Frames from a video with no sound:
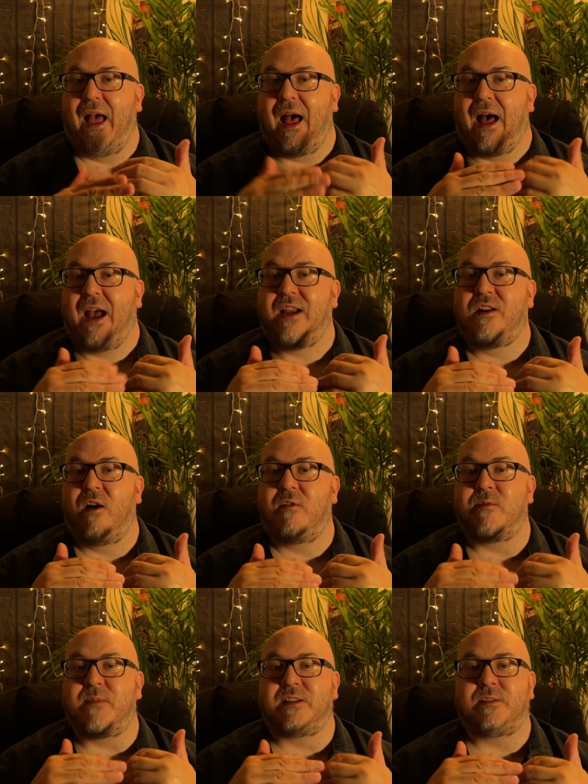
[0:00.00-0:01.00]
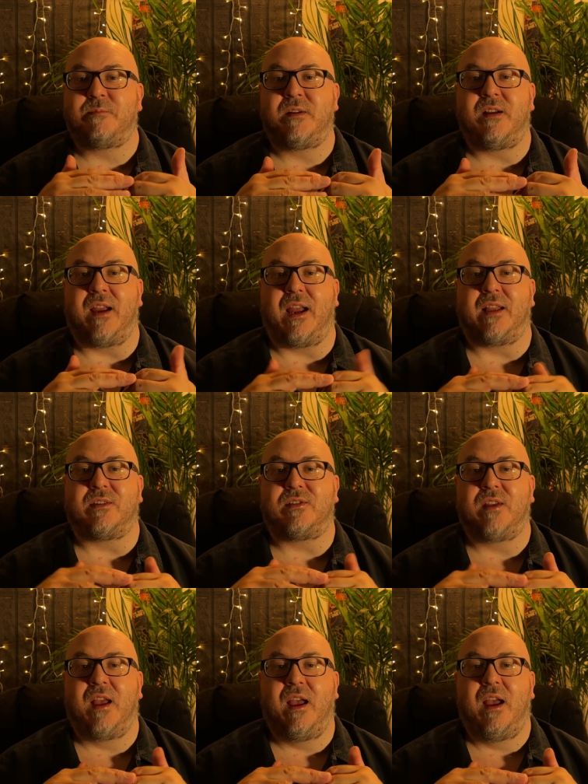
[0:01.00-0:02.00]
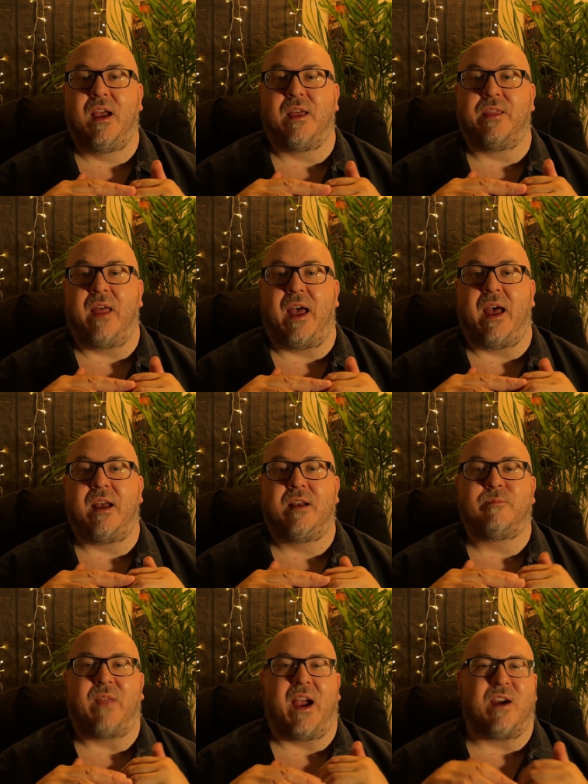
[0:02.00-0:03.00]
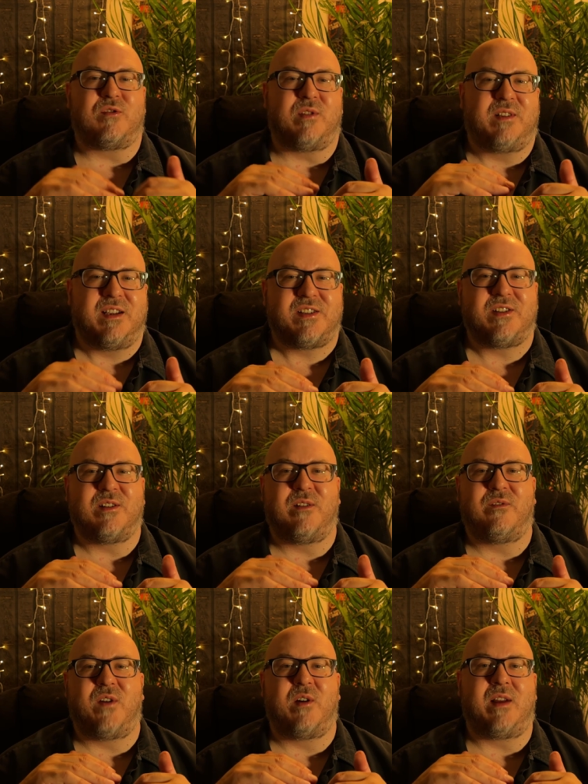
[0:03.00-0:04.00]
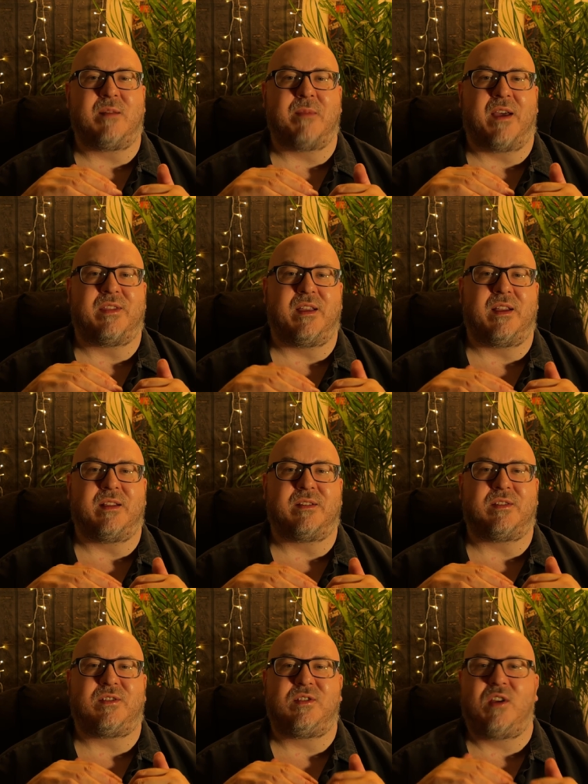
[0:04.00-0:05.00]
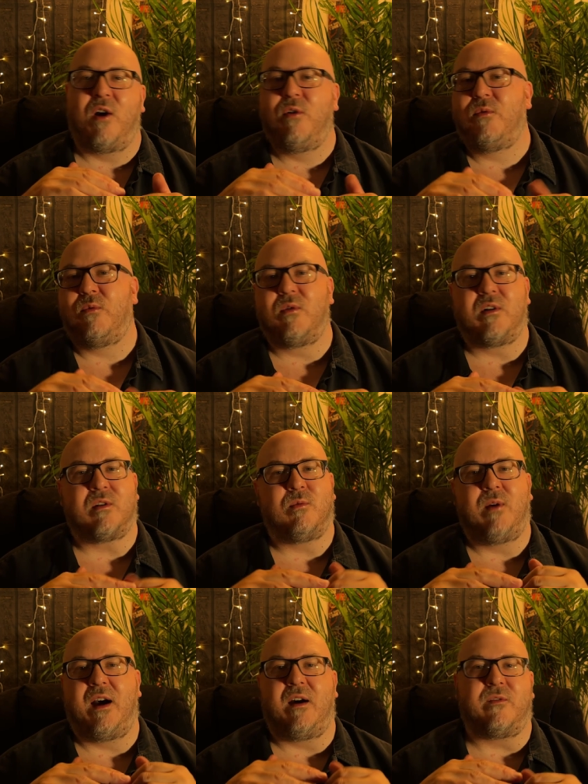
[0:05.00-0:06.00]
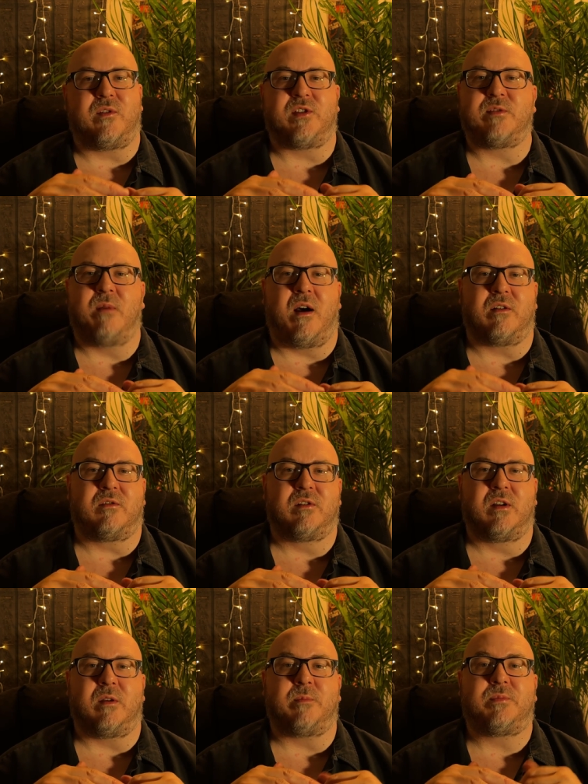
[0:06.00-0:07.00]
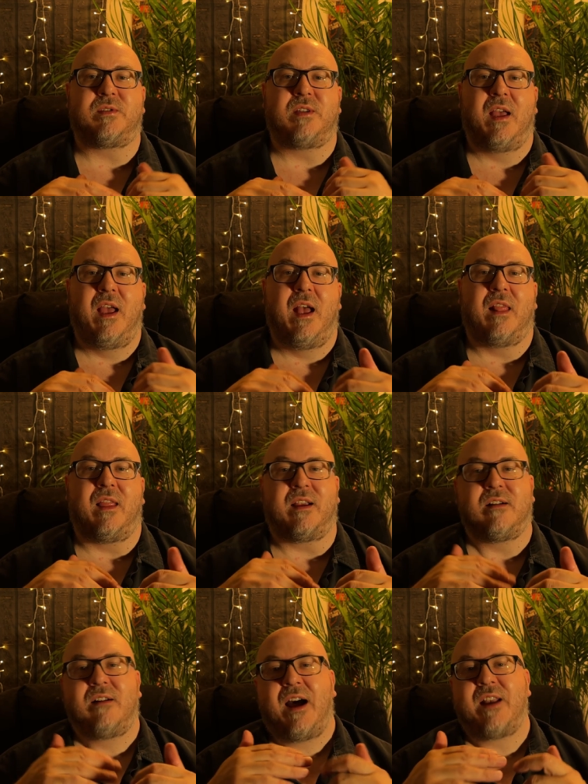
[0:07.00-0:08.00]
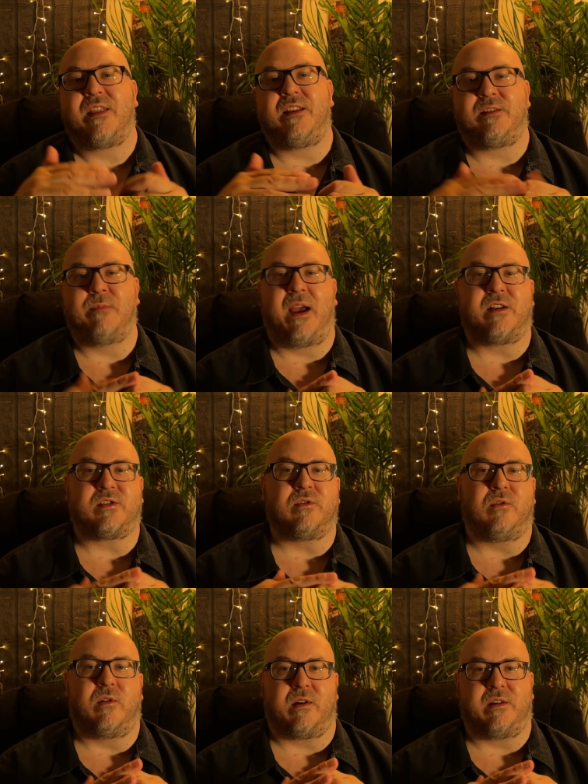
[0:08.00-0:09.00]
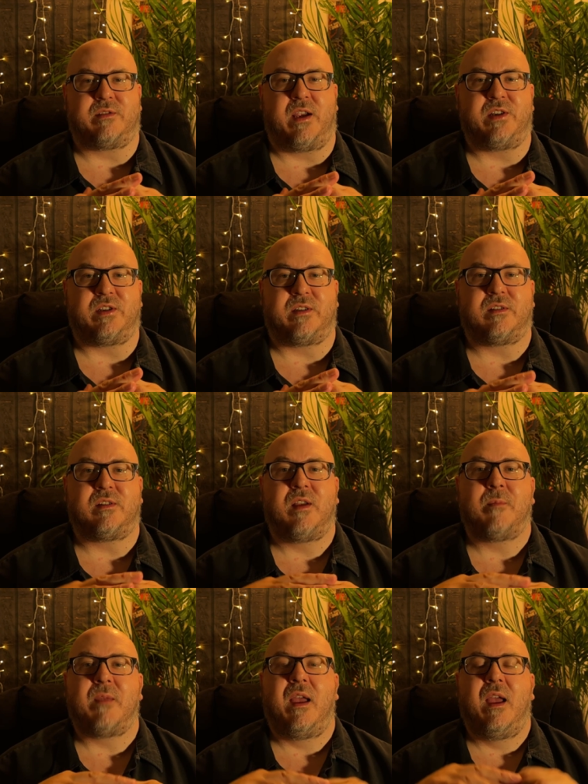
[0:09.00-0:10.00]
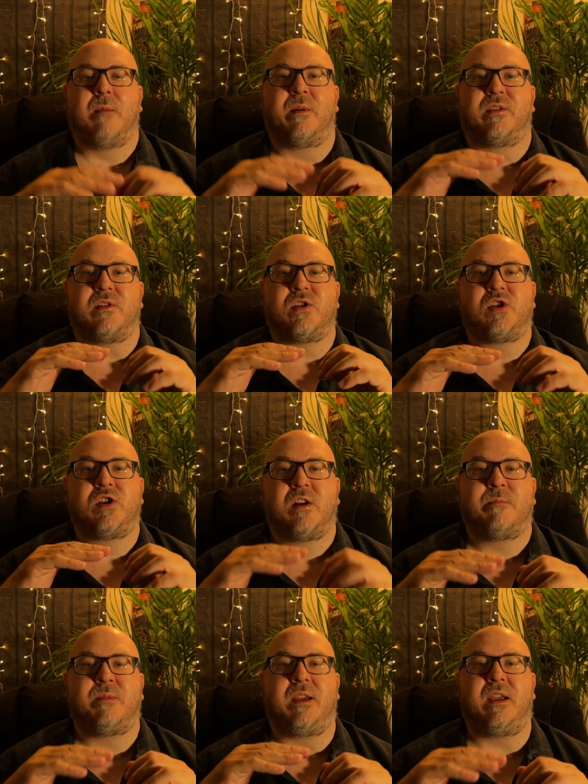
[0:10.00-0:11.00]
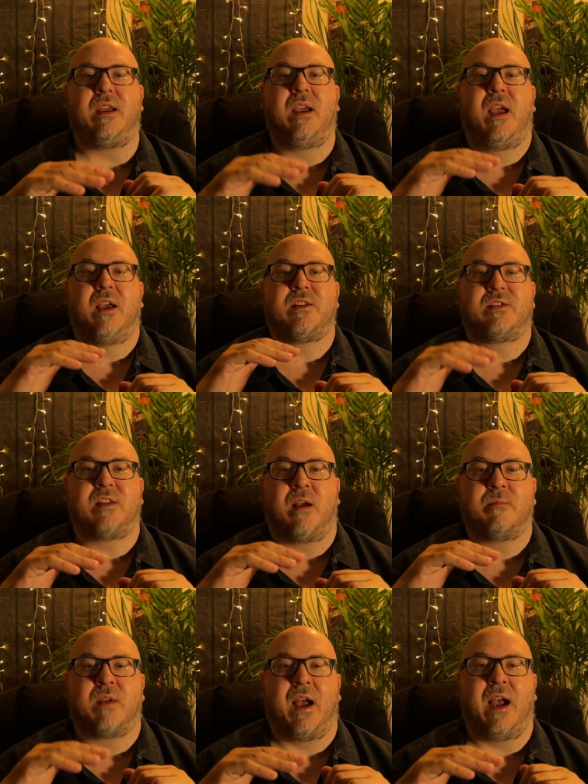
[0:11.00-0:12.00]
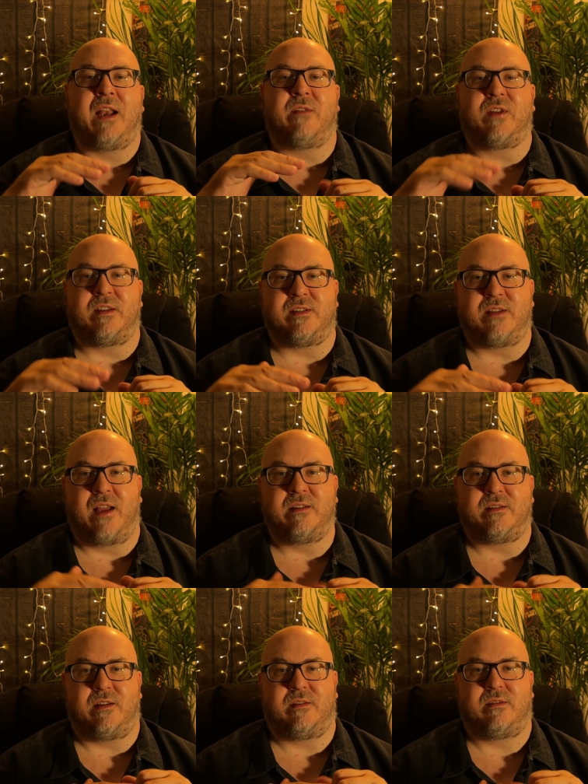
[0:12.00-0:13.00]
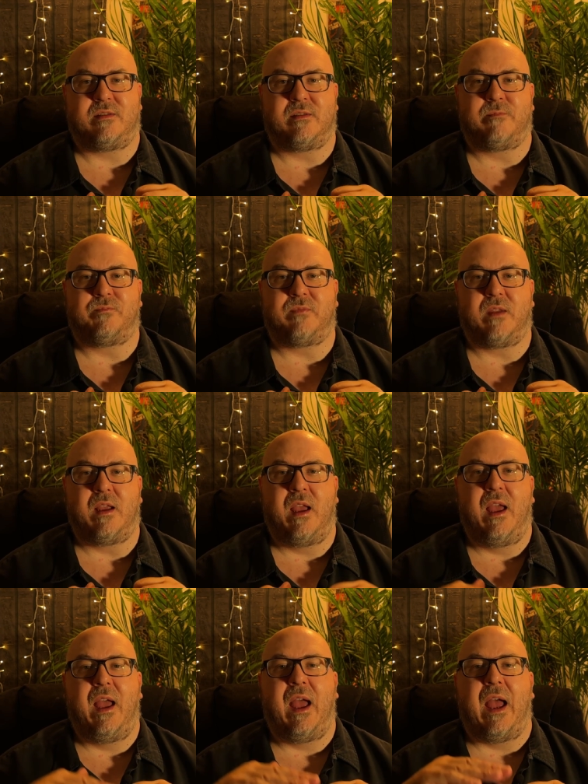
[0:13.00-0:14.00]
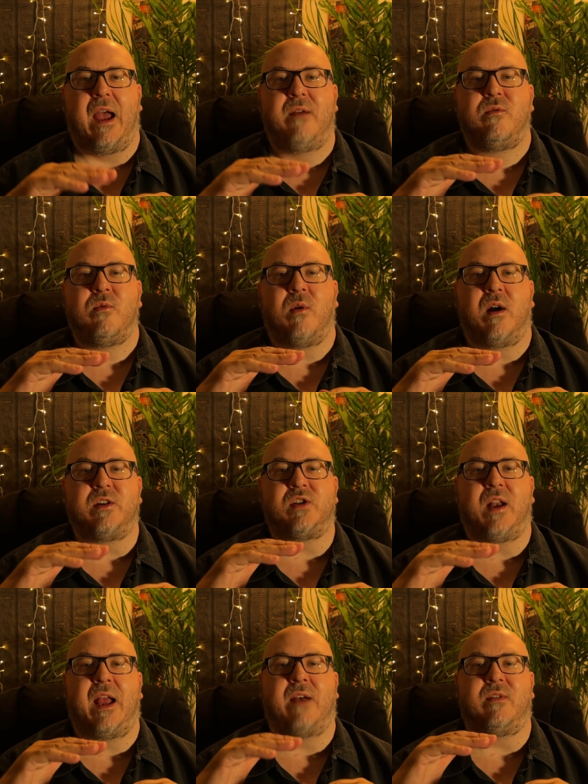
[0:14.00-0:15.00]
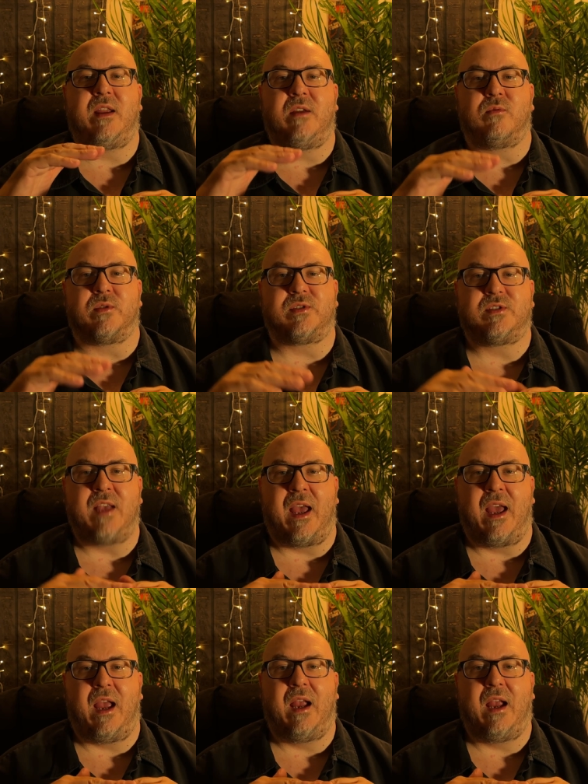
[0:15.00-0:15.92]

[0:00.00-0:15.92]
I know from experience that our traditional voting methods don't work well for small groups, like a lot of these magical organizations, but there should be some kind of consensus. Everyone should have an equal say.